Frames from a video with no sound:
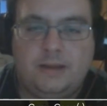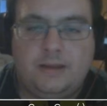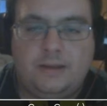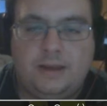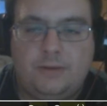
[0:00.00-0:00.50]

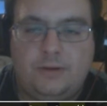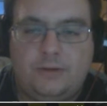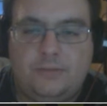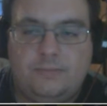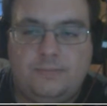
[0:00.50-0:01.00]

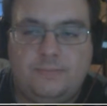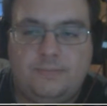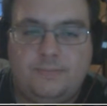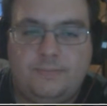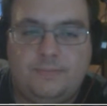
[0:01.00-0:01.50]
There we go.
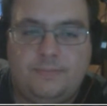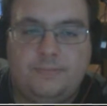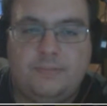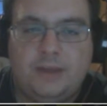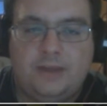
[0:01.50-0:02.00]

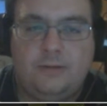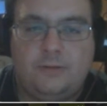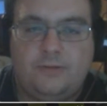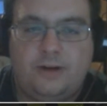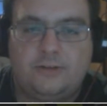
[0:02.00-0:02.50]

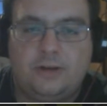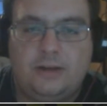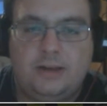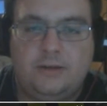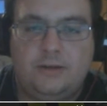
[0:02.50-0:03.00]
And then we do a
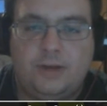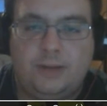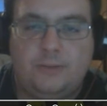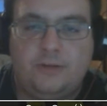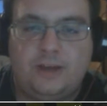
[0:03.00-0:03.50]
fast strat here,
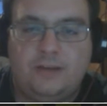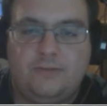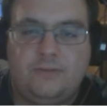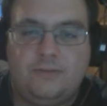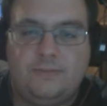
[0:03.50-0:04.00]
no time to
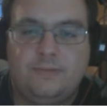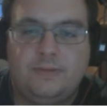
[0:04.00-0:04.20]
save.